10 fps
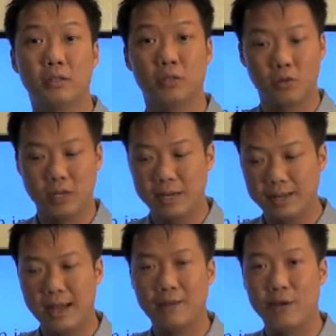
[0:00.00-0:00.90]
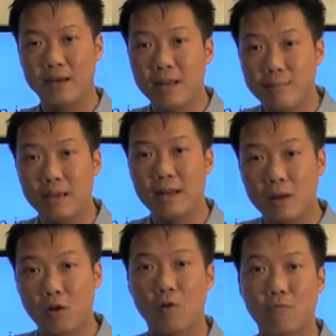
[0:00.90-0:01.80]
So yin and yang, when they meet
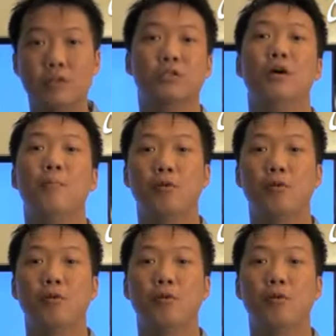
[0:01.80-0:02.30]
and converge,